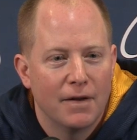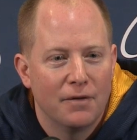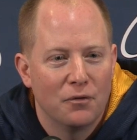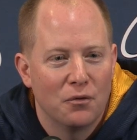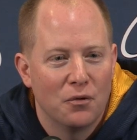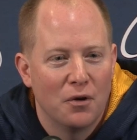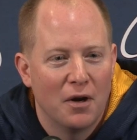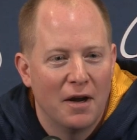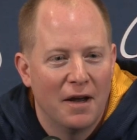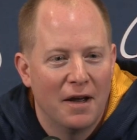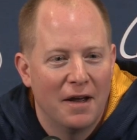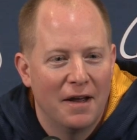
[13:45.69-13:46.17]
give back? And
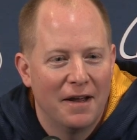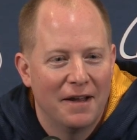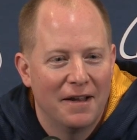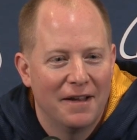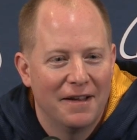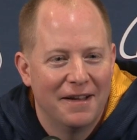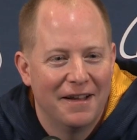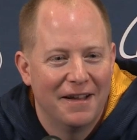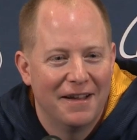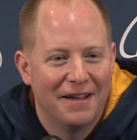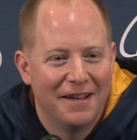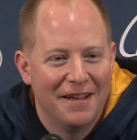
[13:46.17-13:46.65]
what?
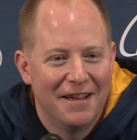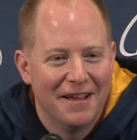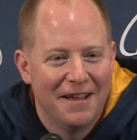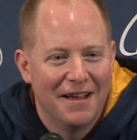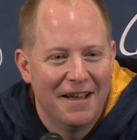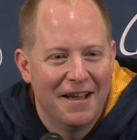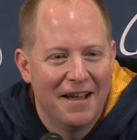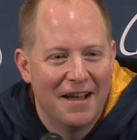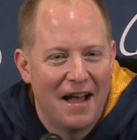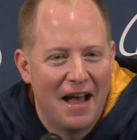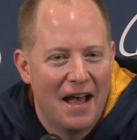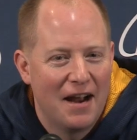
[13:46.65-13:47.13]

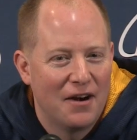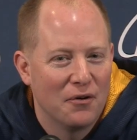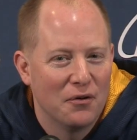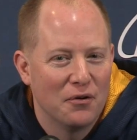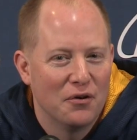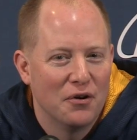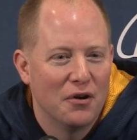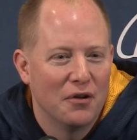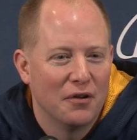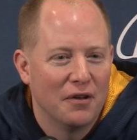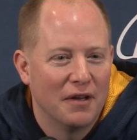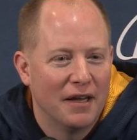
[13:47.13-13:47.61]
I, I, don't
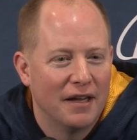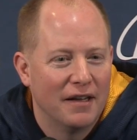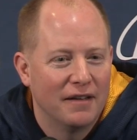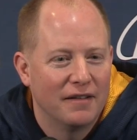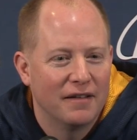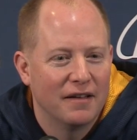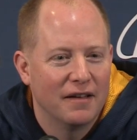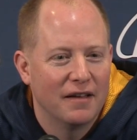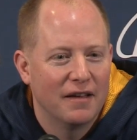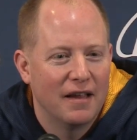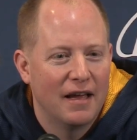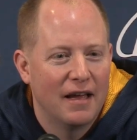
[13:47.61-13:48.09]
know the
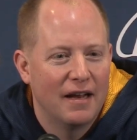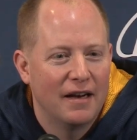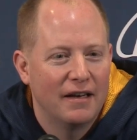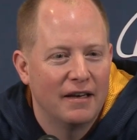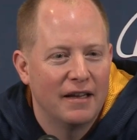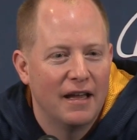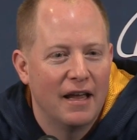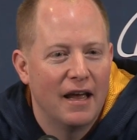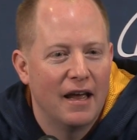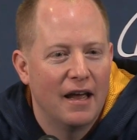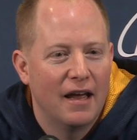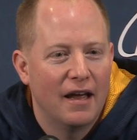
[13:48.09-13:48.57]
answer know to that.
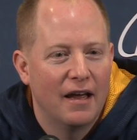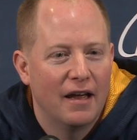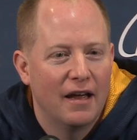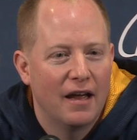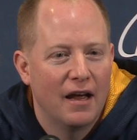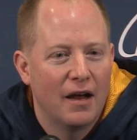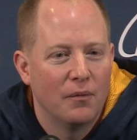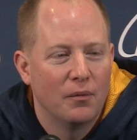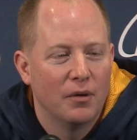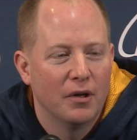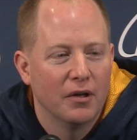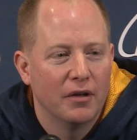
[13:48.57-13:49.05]
yeah,
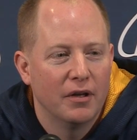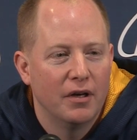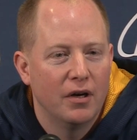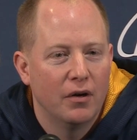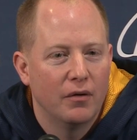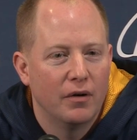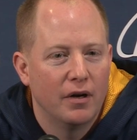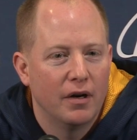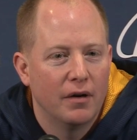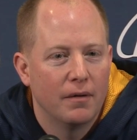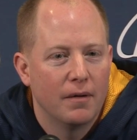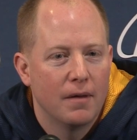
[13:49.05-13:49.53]
I really
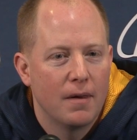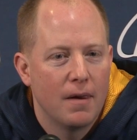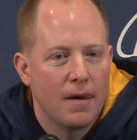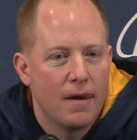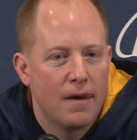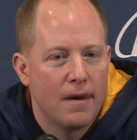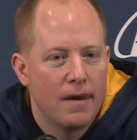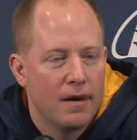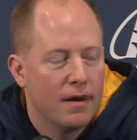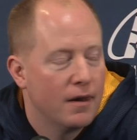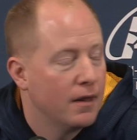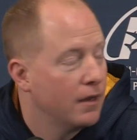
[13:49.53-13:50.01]
don't know.
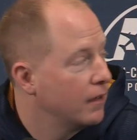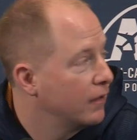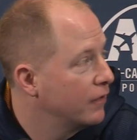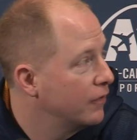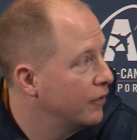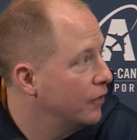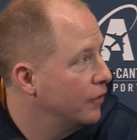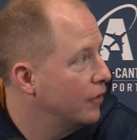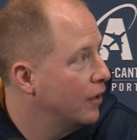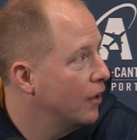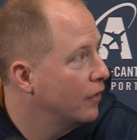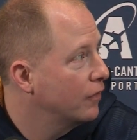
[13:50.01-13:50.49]

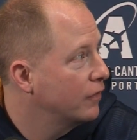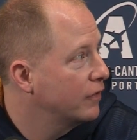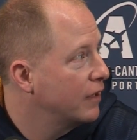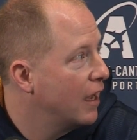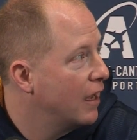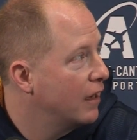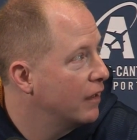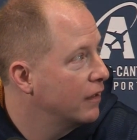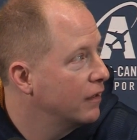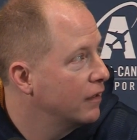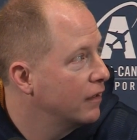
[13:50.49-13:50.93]
Do you know? We can't